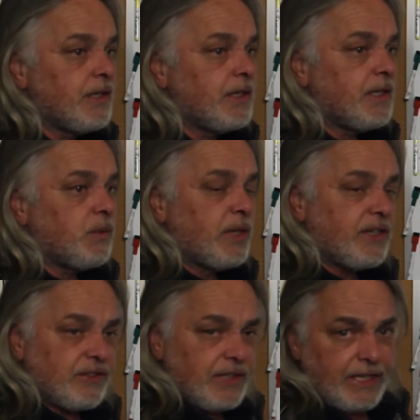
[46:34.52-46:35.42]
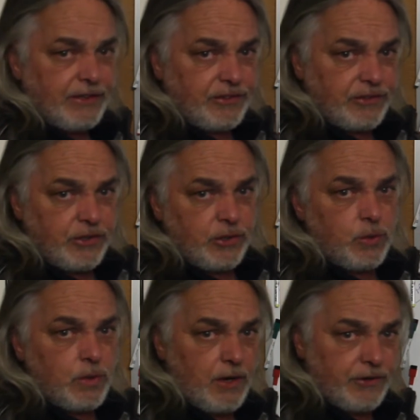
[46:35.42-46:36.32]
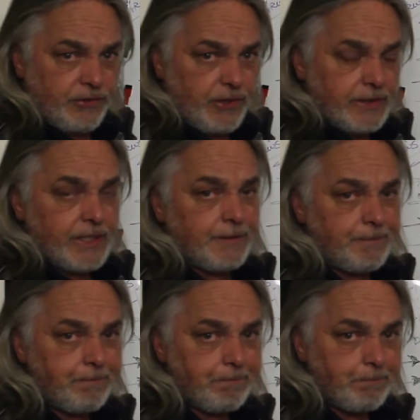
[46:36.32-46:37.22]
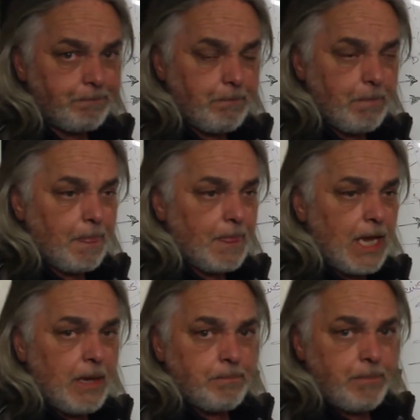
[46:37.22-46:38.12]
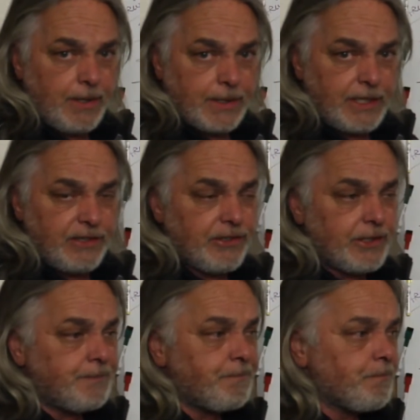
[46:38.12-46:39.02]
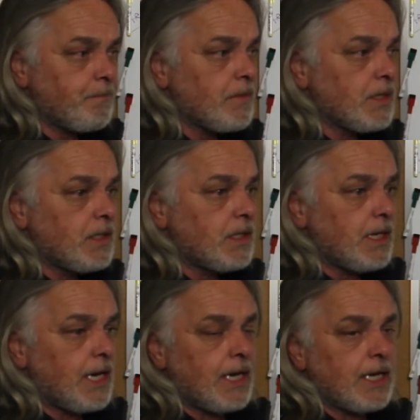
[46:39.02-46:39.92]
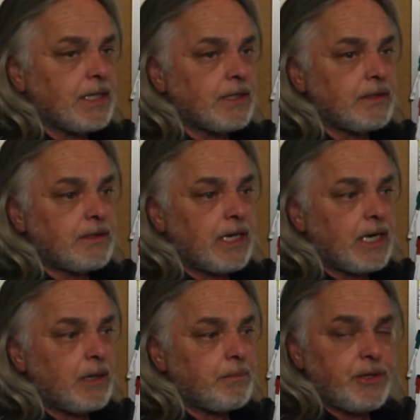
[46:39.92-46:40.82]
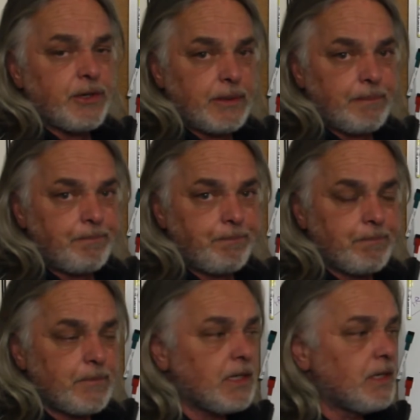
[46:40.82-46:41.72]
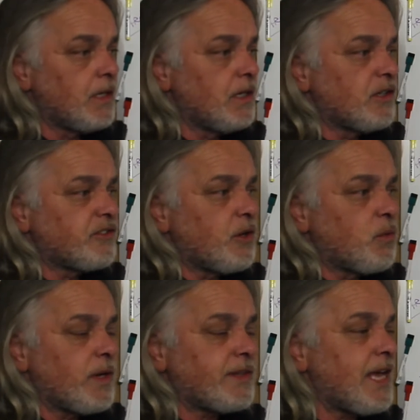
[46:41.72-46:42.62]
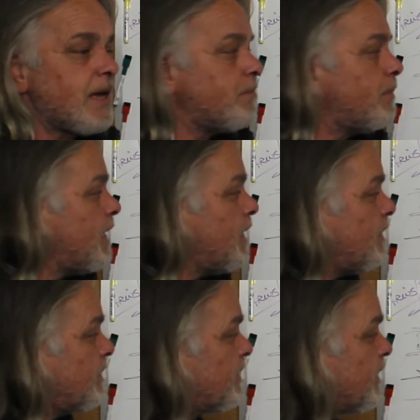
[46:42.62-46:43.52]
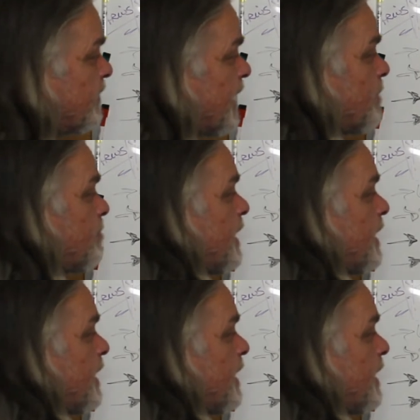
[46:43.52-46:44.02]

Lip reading: which leads to Australia and Polynesia and Europe. So what that means is that by